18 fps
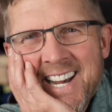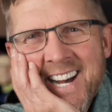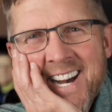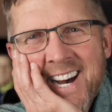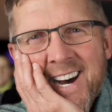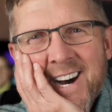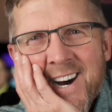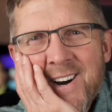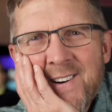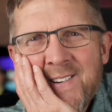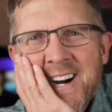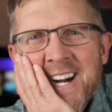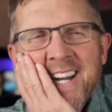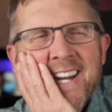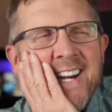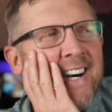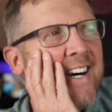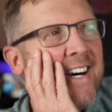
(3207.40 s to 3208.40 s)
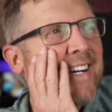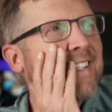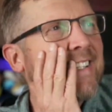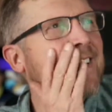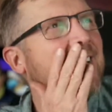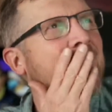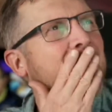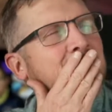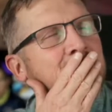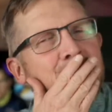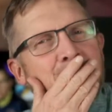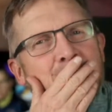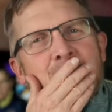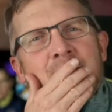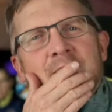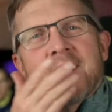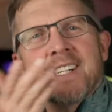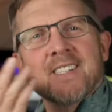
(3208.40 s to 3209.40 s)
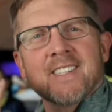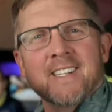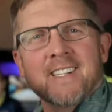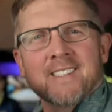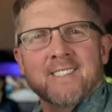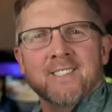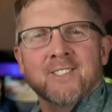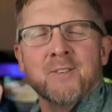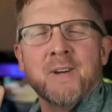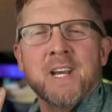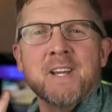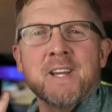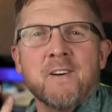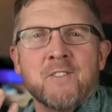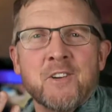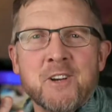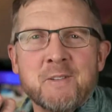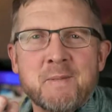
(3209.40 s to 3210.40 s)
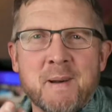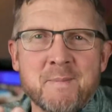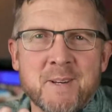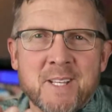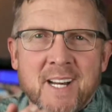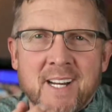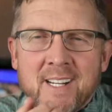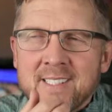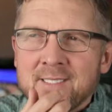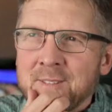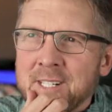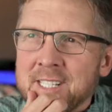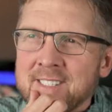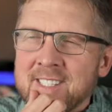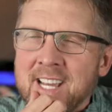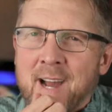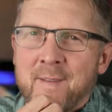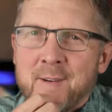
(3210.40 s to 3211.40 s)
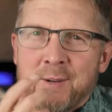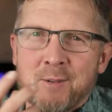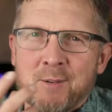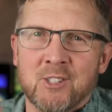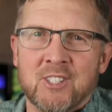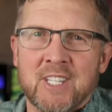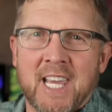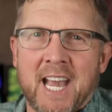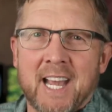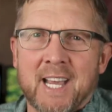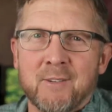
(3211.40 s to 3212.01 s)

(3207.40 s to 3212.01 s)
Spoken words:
Oh my God. Do any of you remember that? By the time he was scouting,